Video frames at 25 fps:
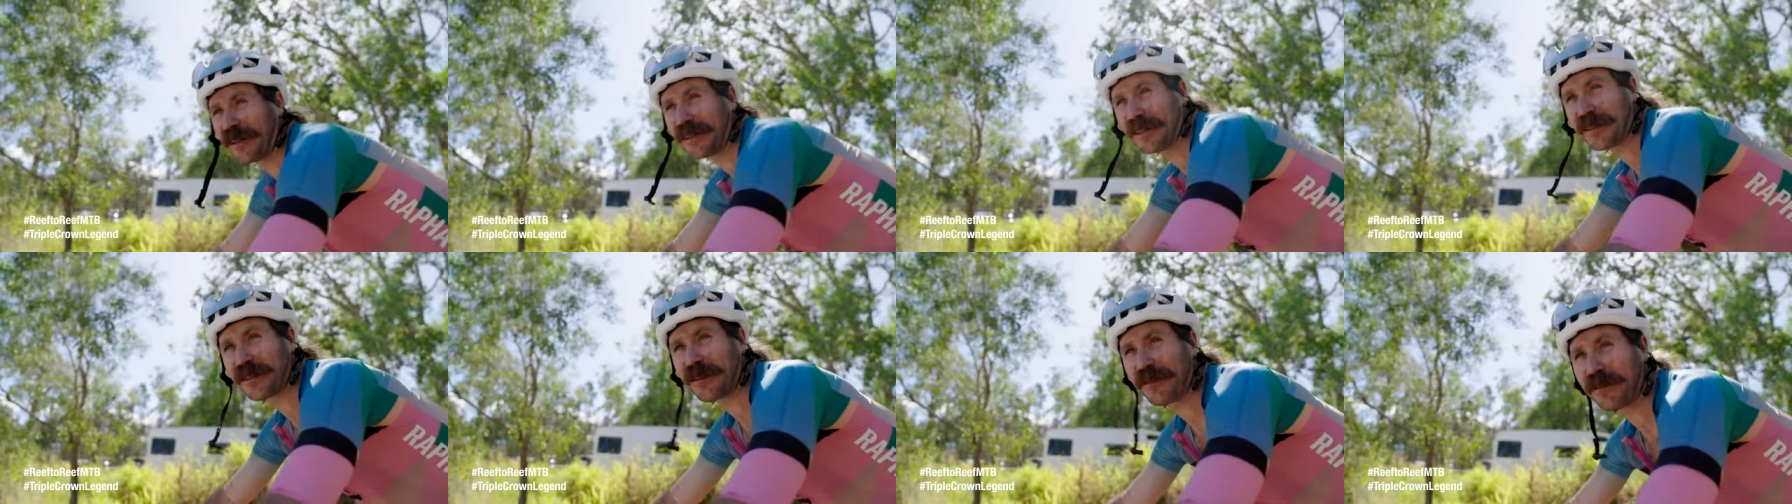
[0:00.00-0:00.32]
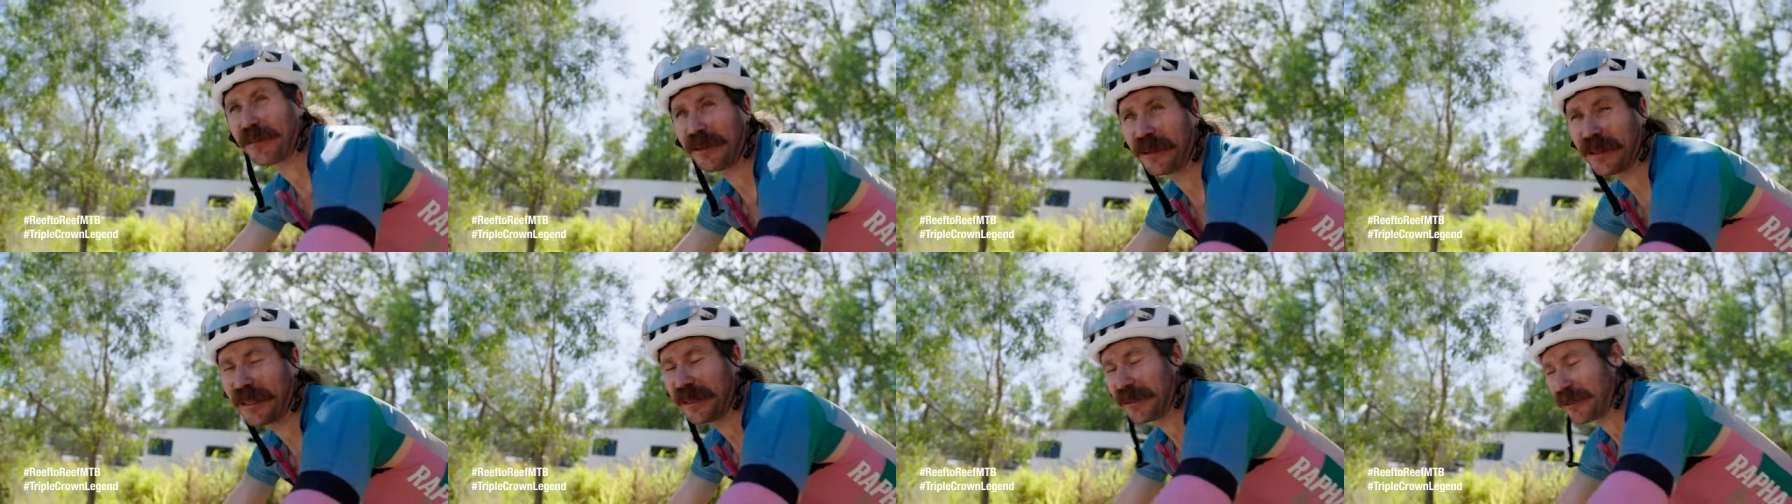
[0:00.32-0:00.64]
just to
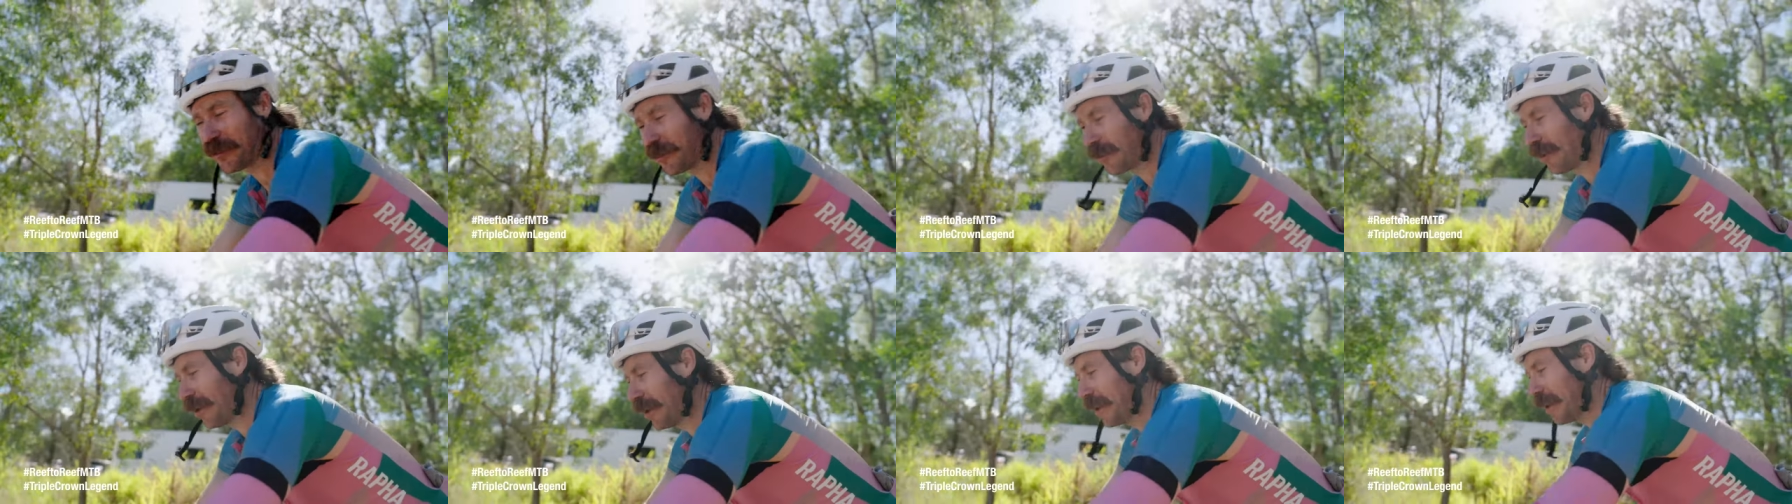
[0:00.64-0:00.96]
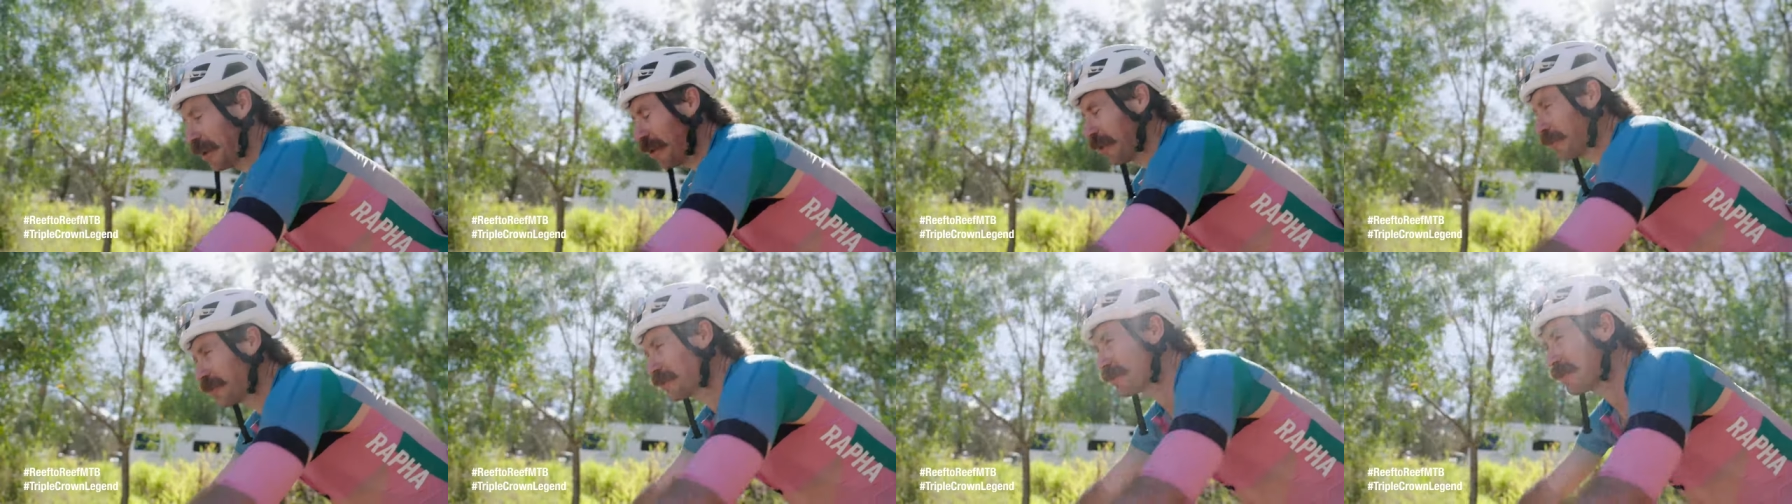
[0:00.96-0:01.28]
really try and
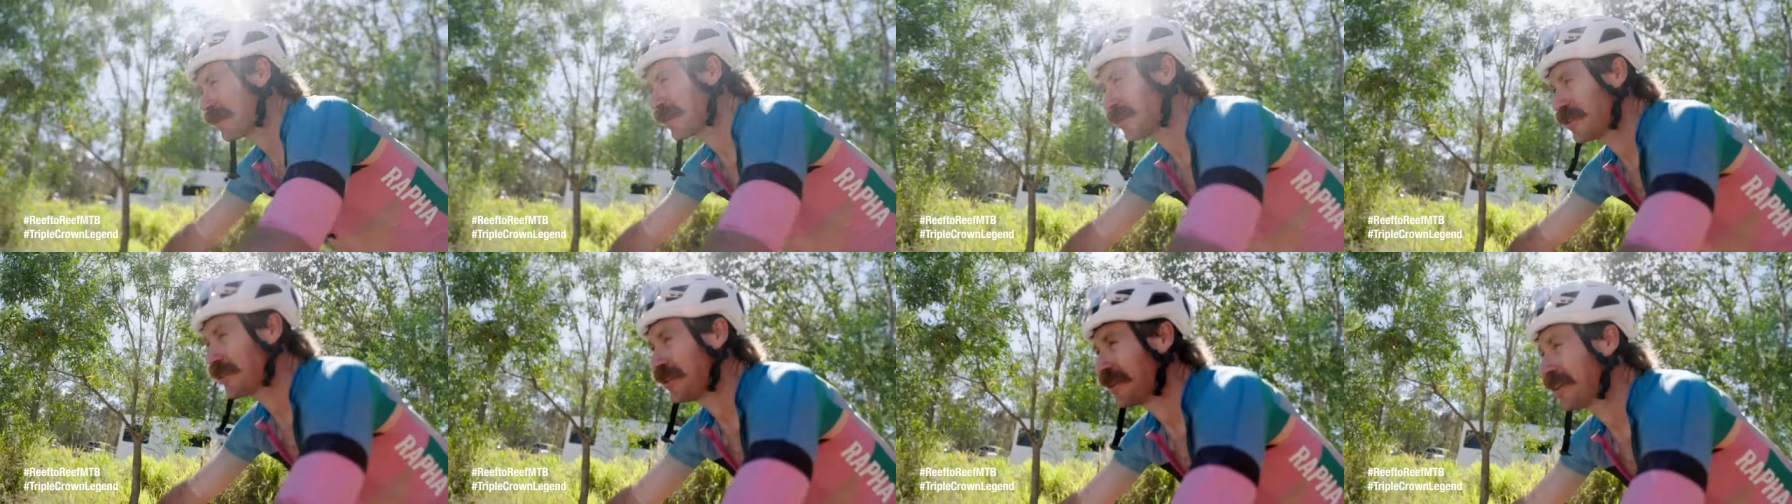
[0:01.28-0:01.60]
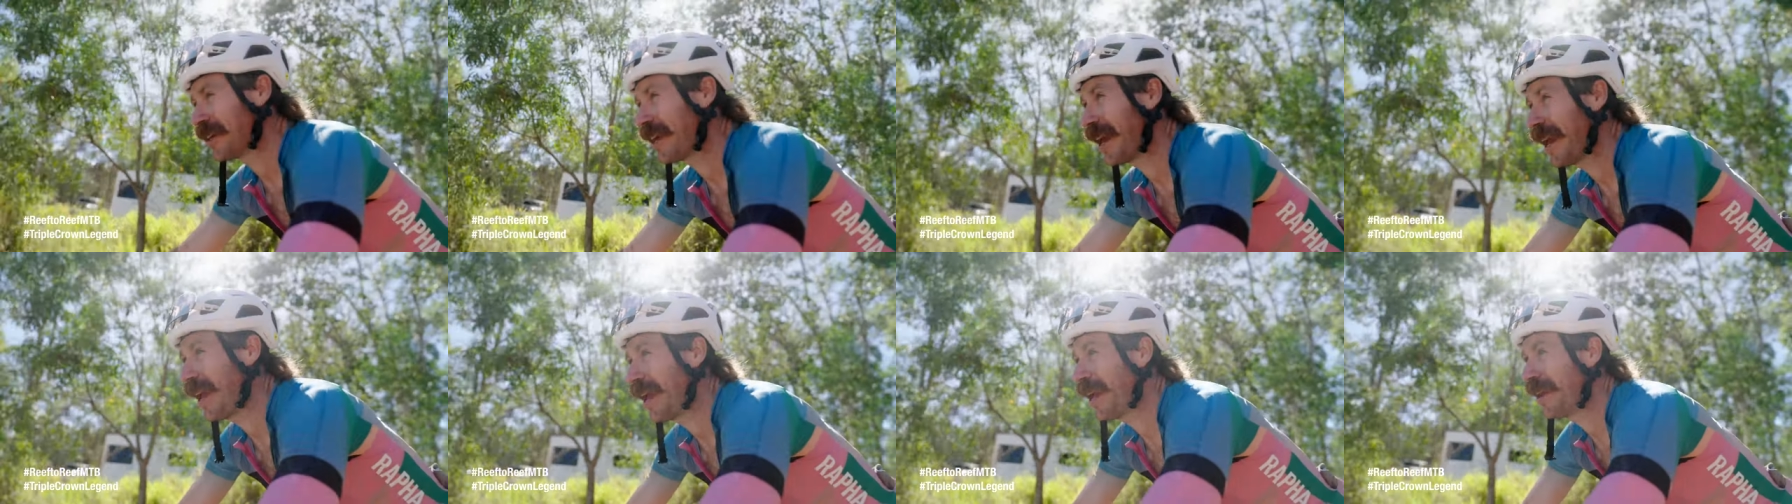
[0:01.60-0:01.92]
help as much as you
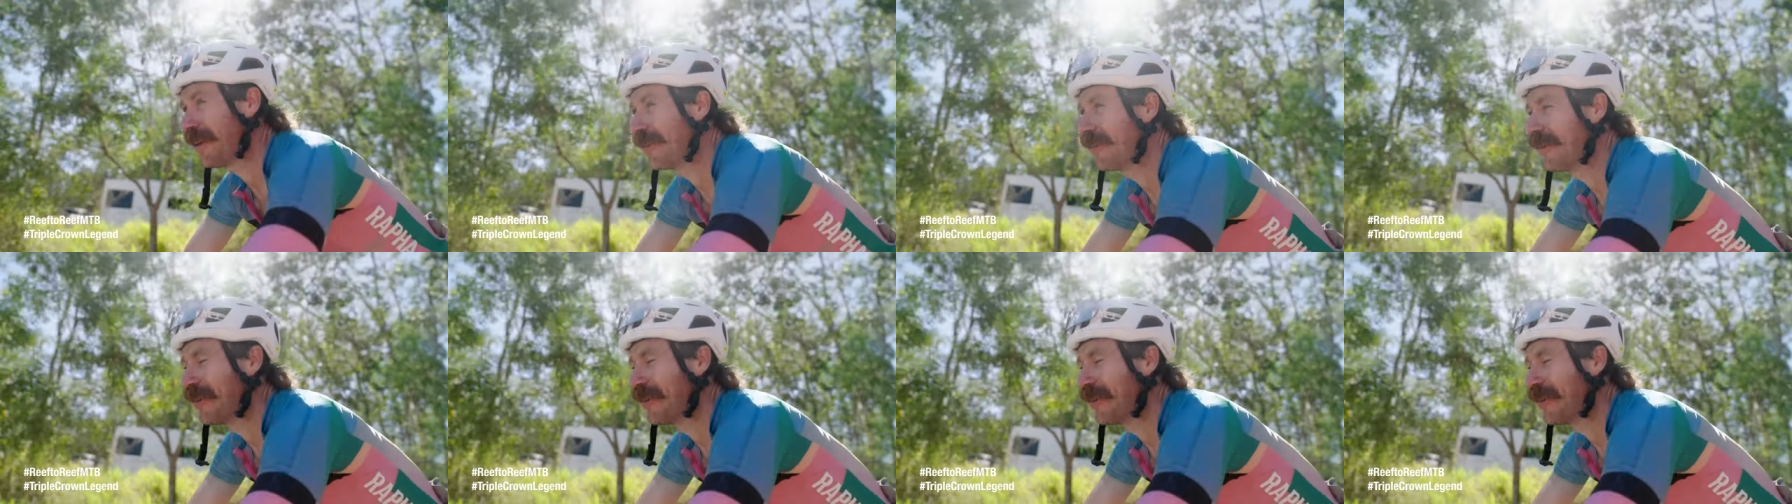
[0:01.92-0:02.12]
can.